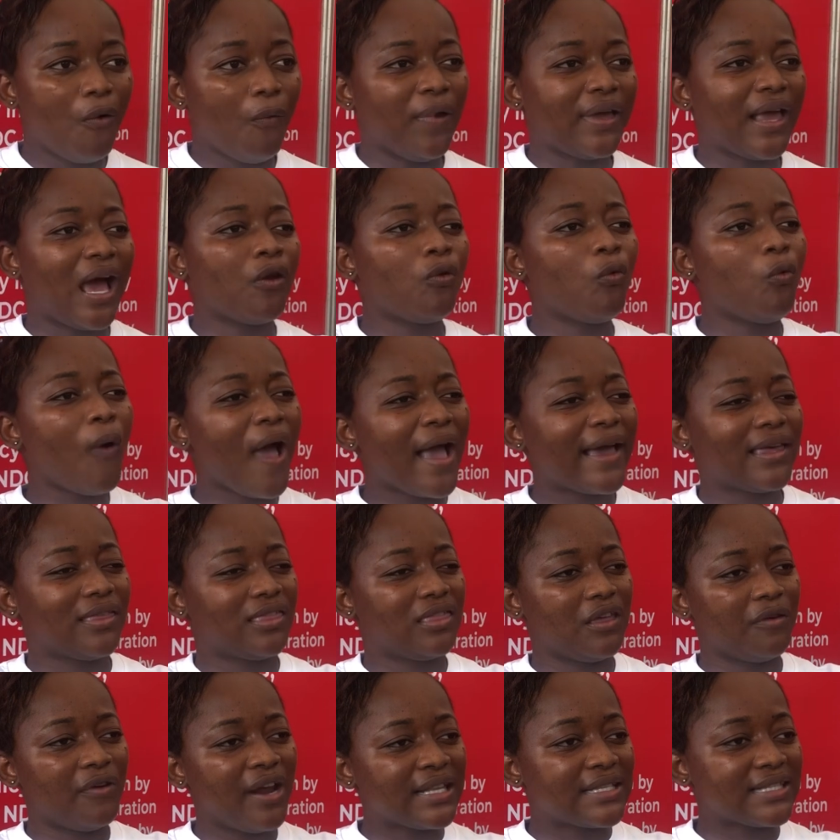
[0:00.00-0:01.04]
We can work
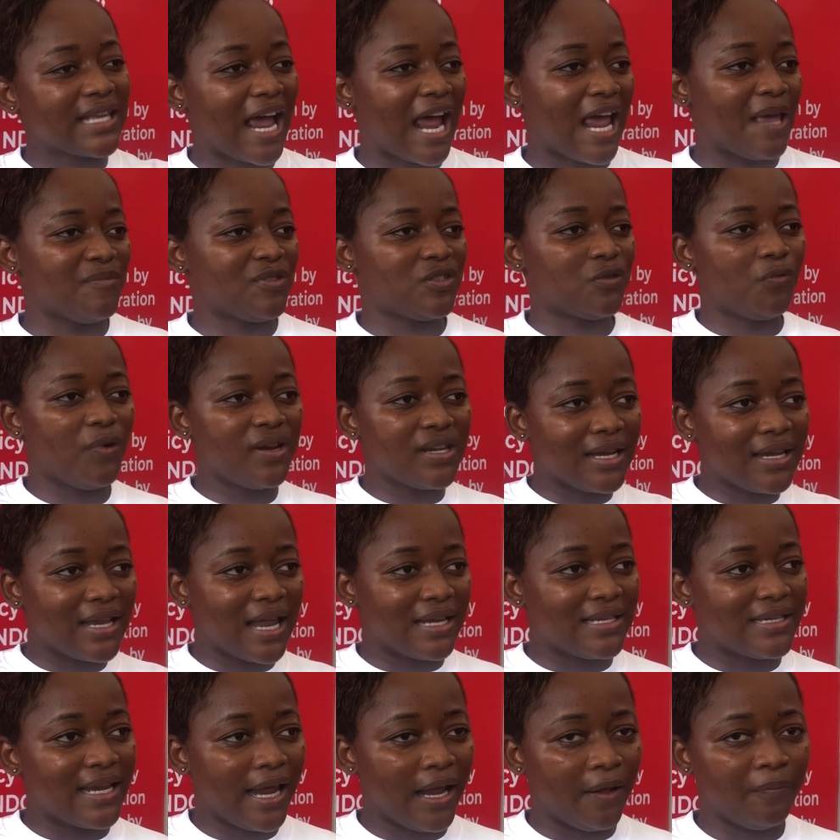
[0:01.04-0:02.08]
3 times within the
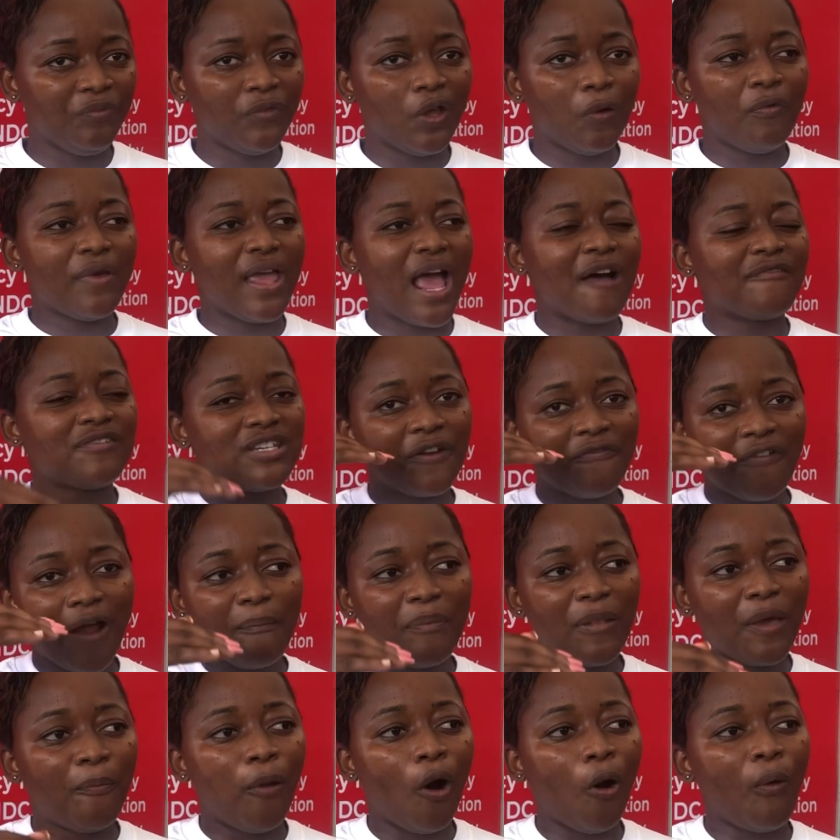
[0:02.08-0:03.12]
day. We have different
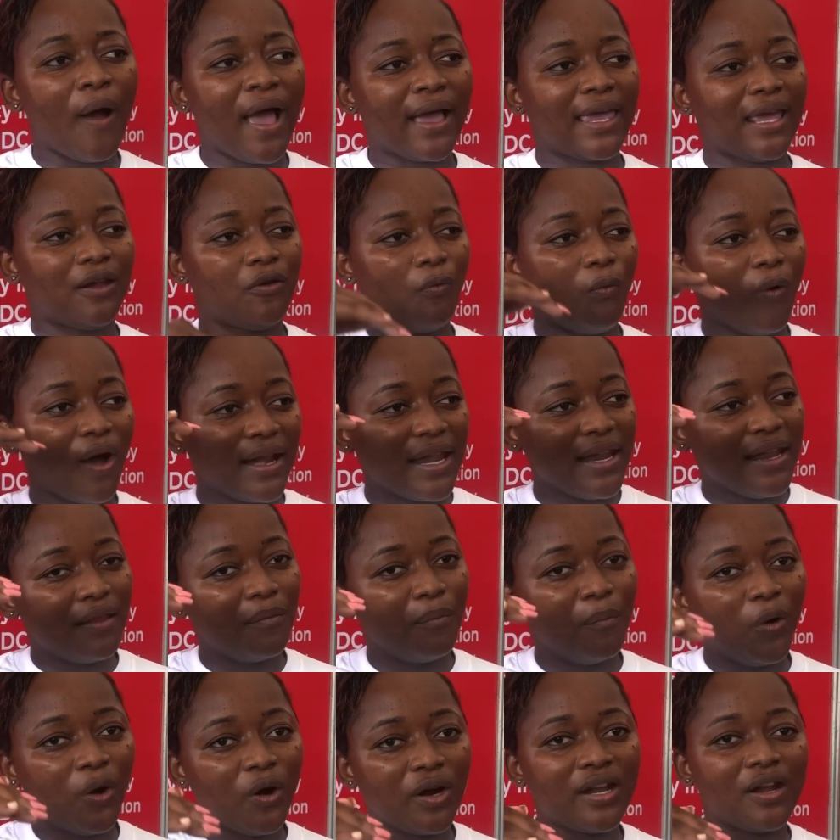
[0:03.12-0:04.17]
people working, one in the
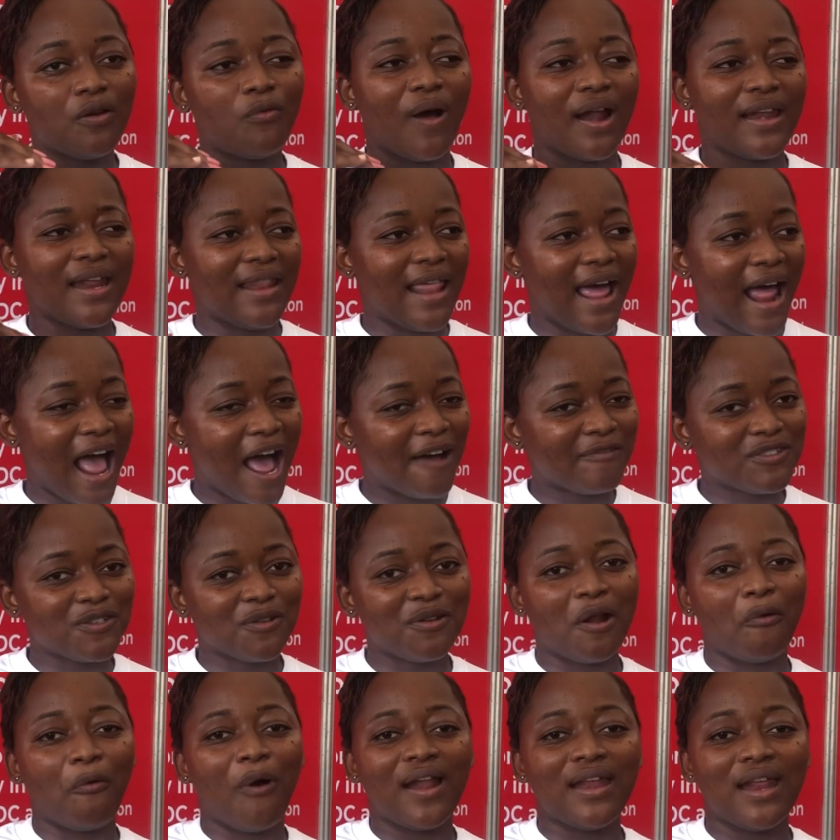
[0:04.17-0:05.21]
morning, one in the afternoon,
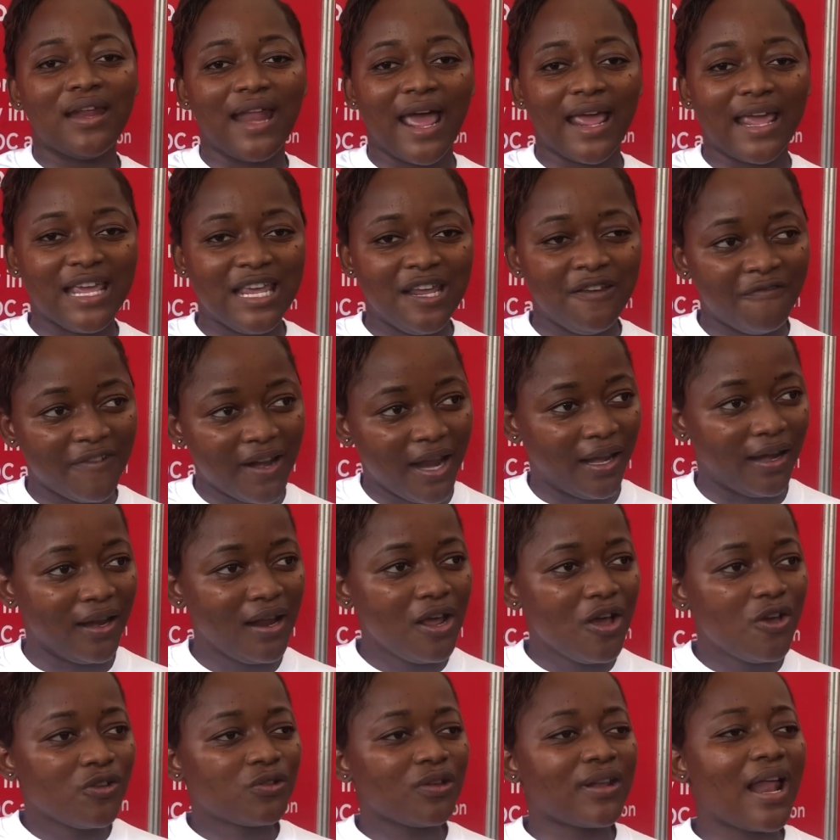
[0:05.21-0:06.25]
and one in the evening,
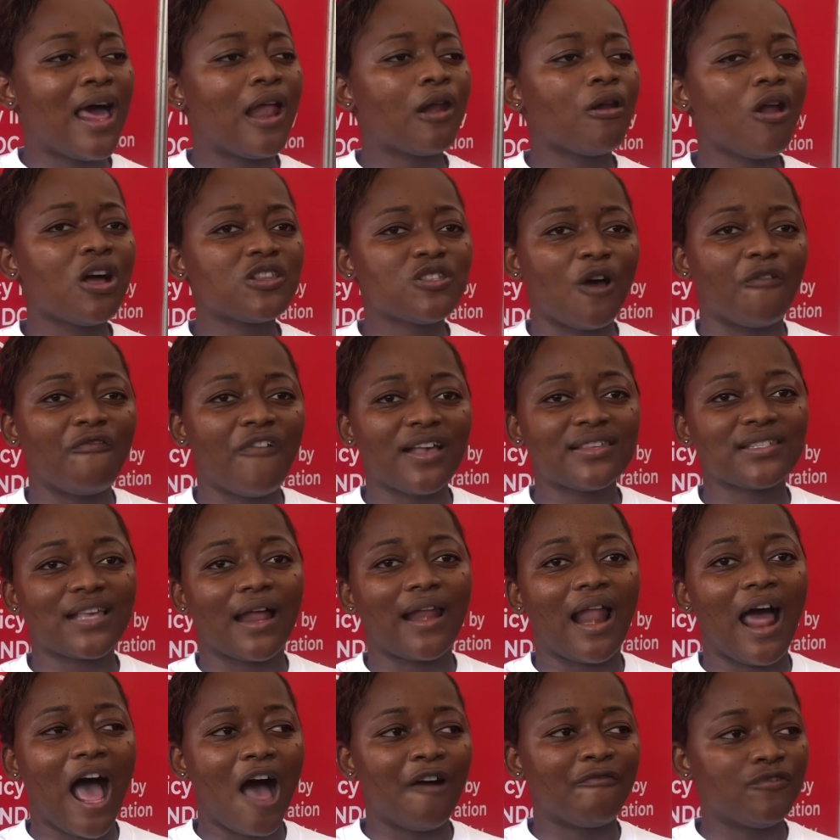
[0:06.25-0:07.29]
so that a lot of us can
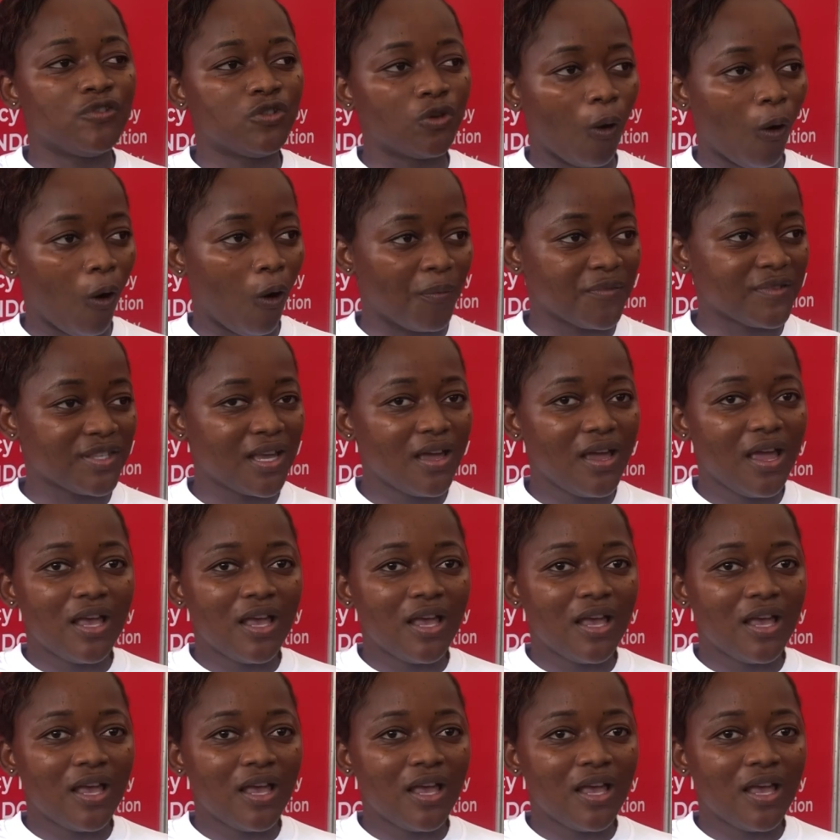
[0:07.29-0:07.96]
have jobs.